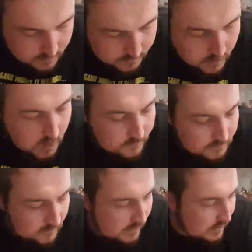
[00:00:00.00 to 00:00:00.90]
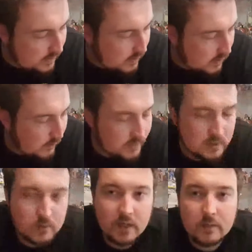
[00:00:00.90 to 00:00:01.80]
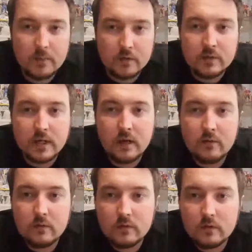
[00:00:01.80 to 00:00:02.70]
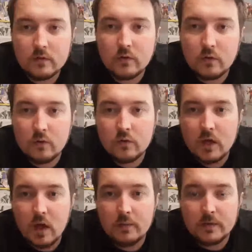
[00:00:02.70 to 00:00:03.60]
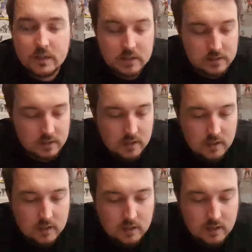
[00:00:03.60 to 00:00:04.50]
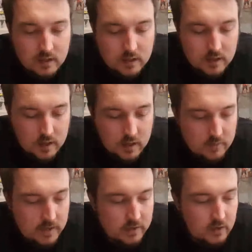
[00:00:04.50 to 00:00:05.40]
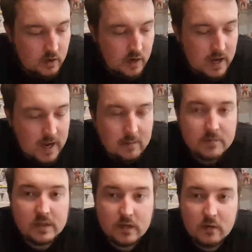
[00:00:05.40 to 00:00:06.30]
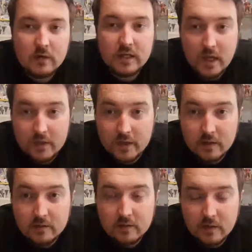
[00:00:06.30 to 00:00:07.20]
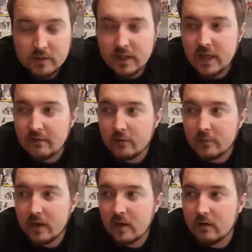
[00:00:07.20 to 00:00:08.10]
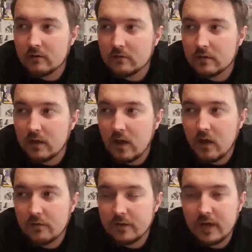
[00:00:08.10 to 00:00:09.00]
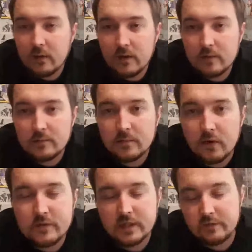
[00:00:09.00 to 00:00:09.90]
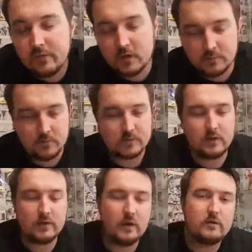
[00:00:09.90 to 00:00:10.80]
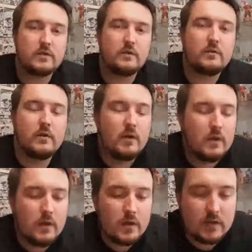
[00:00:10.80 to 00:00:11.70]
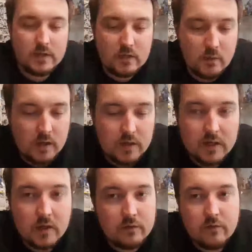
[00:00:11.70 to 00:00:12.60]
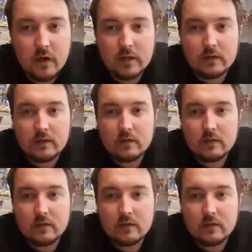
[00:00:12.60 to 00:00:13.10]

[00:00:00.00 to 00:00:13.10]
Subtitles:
After that, I went to another boot sale called Carpenter's and got absolutely nothing. I was only there for about half an hour, but obviously the first boot sale you go to is the one that you're going to find